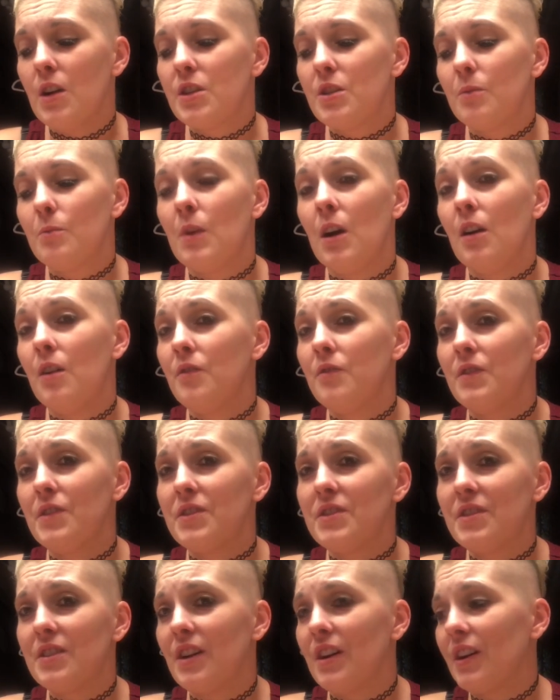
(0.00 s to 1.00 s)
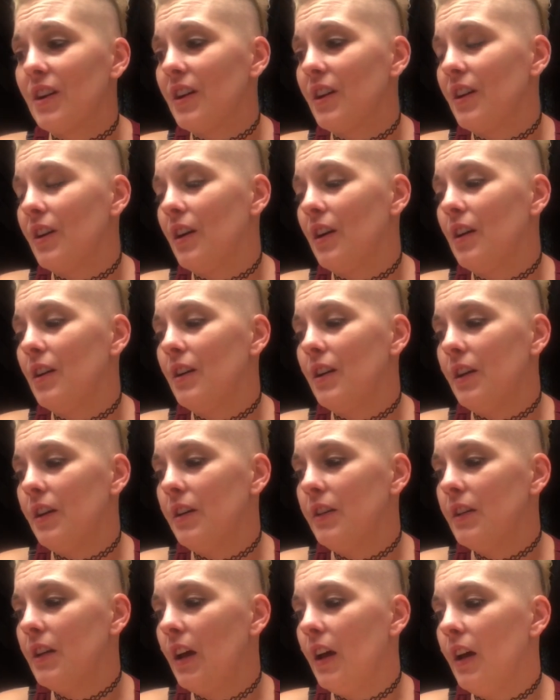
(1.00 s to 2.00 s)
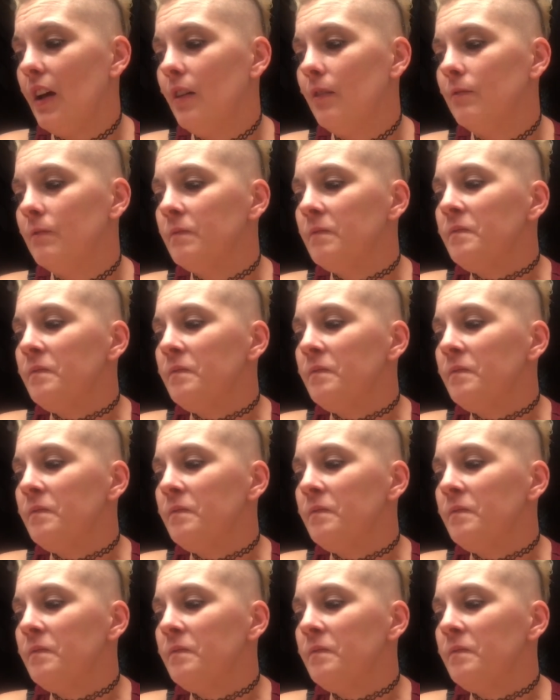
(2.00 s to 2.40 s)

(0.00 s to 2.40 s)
them off, it's not gonna hurt anything.